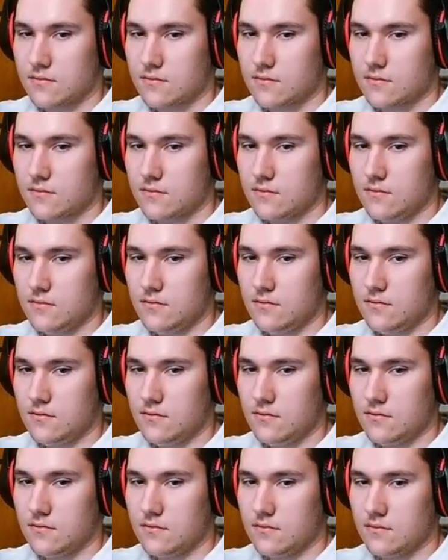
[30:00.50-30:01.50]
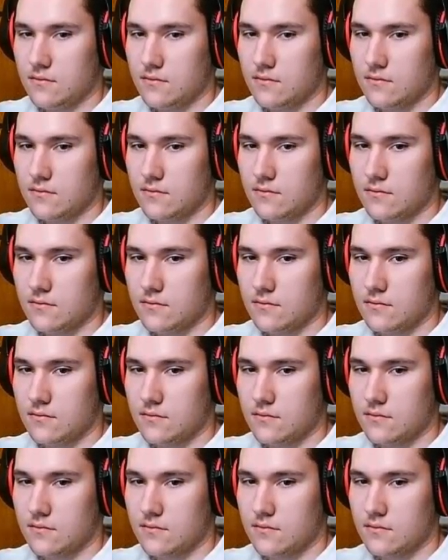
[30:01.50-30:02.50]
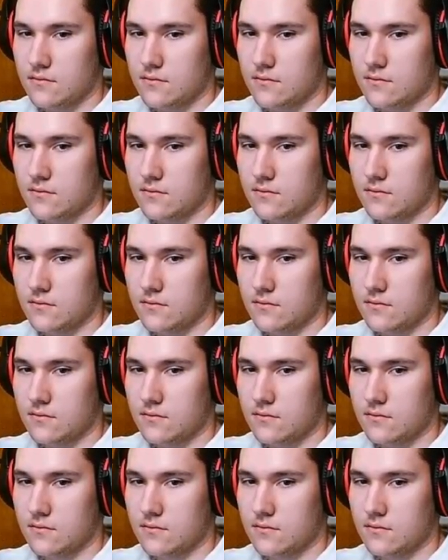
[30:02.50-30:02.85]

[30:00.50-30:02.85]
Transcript: [no speech]